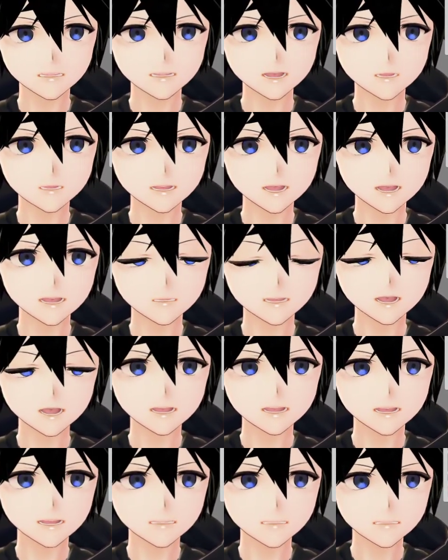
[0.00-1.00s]

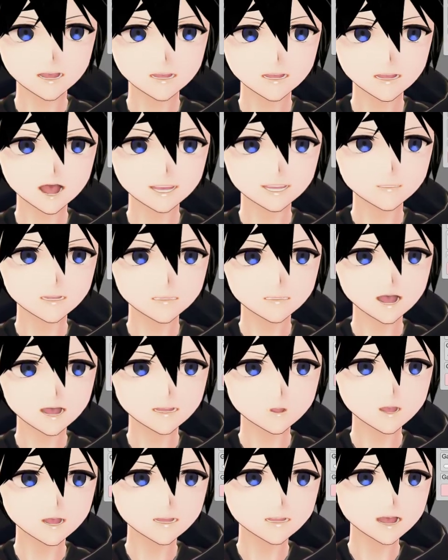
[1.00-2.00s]
Let's just add some
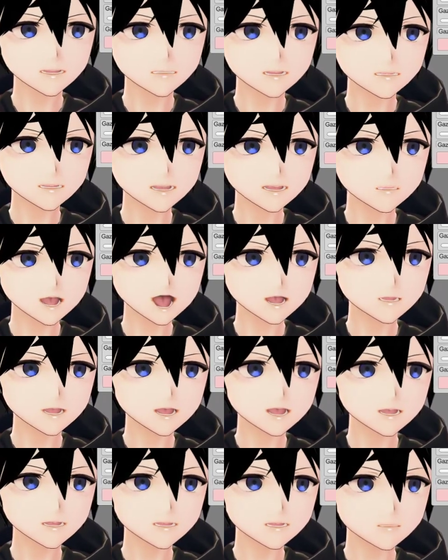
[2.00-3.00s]
wind, I believe.